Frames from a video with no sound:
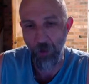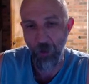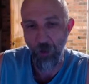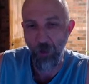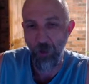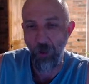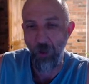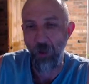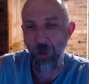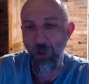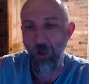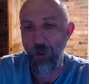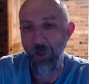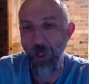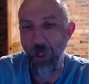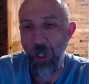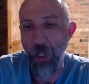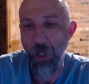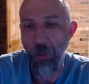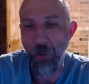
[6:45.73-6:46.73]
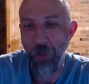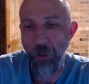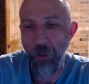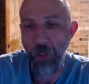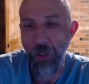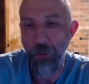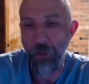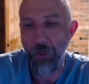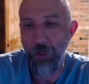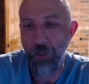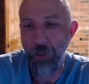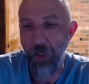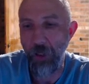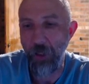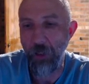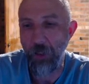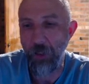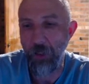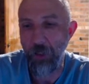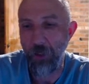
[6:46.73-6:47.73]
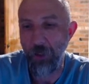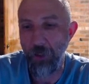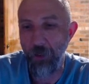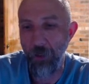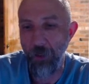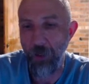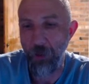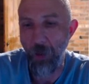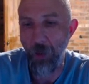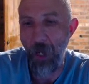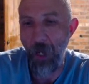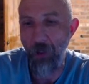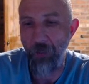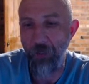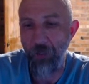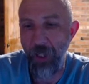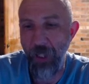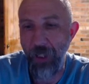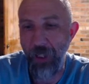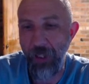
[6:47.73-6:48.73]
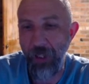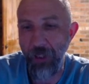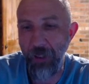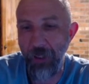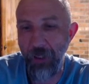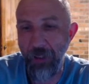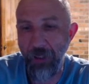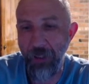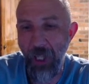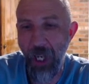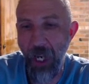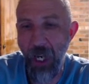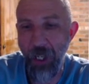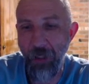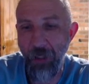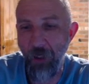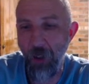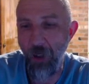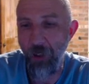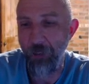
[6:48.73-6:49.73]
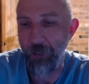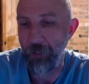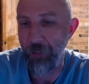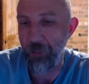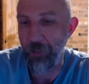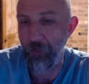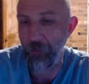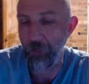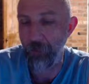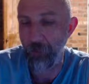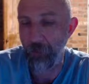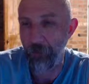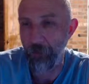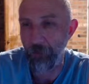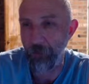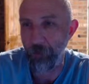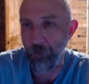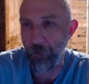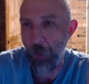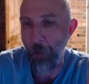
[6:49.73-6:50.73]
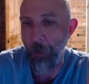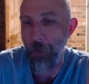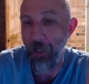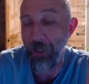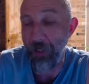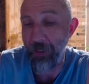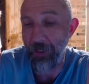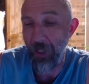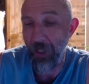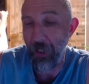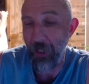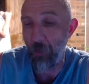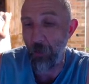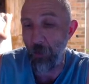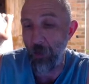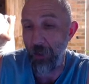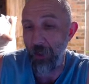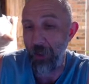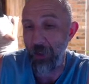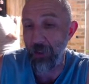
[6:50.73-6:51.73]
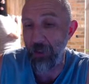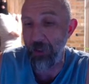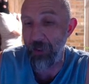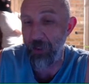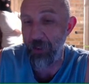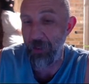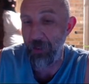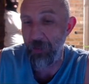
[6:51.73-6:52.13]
Yeah, that's the thing. It's just a matter of getting in and starting off and people understanding what it is.